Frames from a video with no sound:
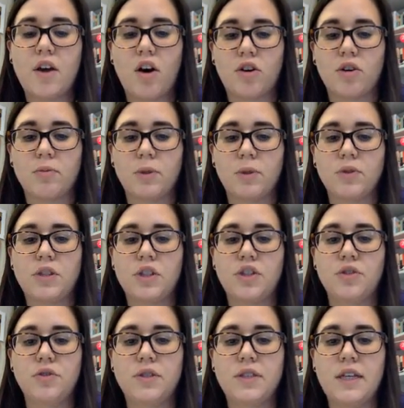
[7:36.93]
honorable to
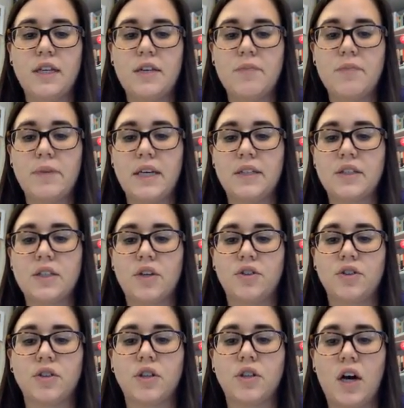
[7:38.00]
use any means
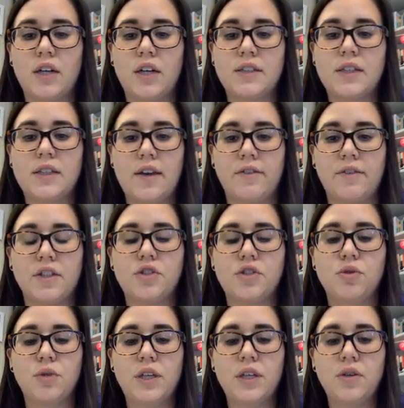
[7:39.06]
under God's heaven
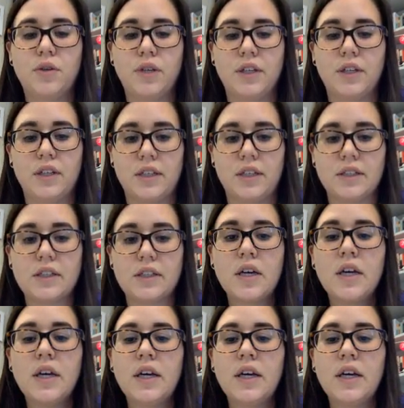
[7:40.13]
to kill Indians.